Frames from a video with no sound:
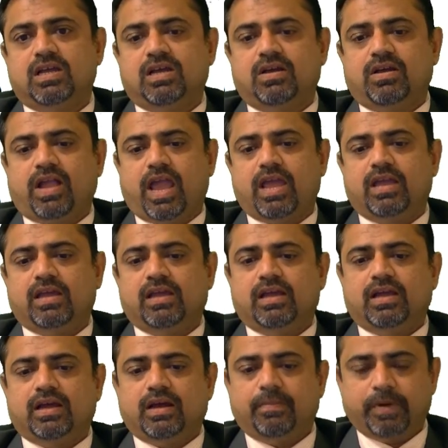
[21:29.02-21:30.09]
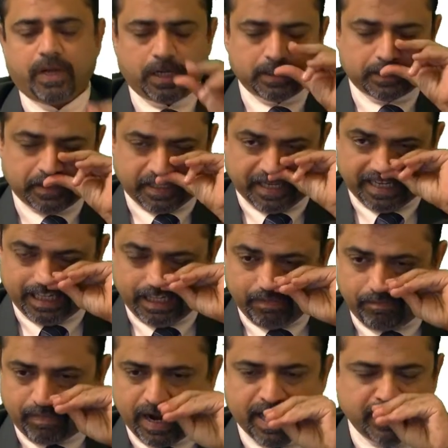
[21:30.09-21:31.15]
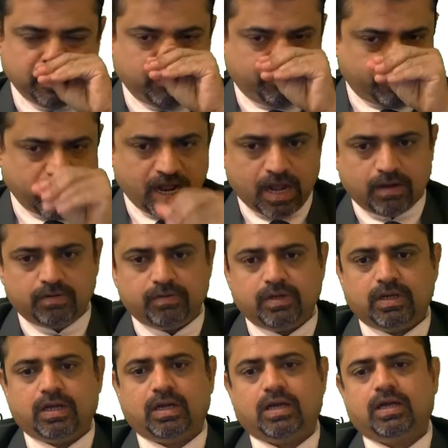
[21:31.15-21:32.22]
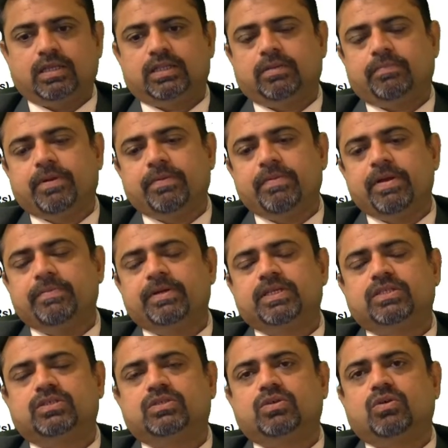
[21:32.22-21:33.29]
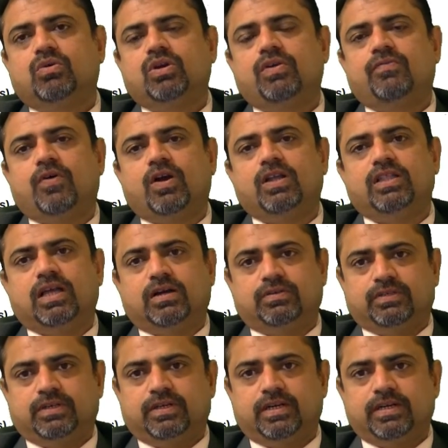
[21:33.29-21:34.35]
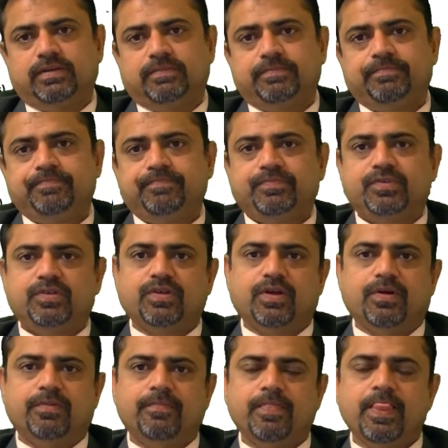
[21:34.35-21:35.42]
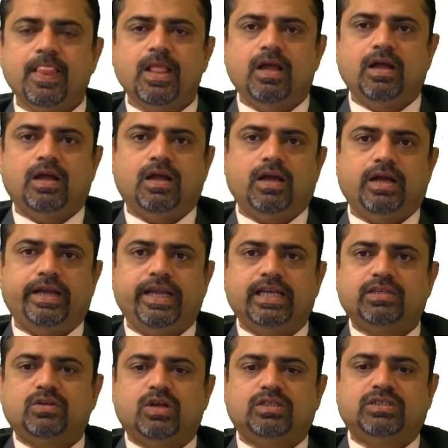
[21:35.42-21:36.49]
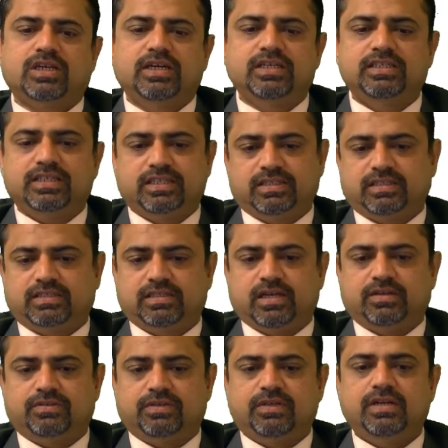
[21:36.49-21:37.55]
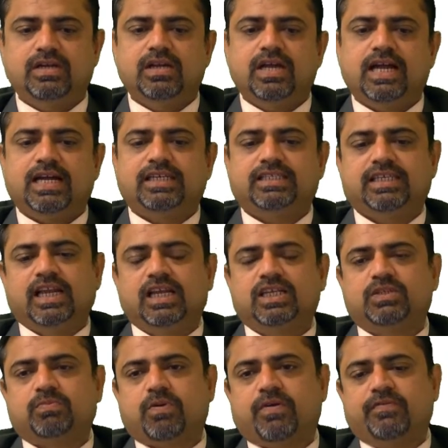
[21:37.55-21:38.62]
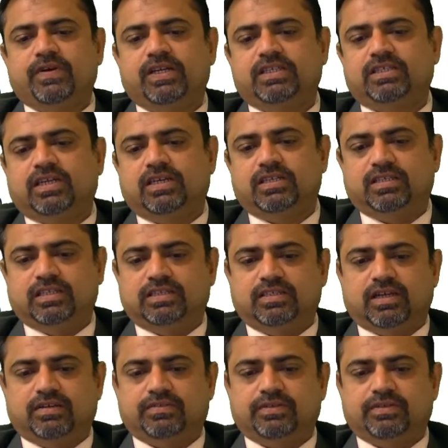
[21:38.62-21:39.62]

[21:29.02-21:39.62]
okay, because the price of now the premium is only 14,000, right? So he has lost 36,000 and seller's profit is 36,000.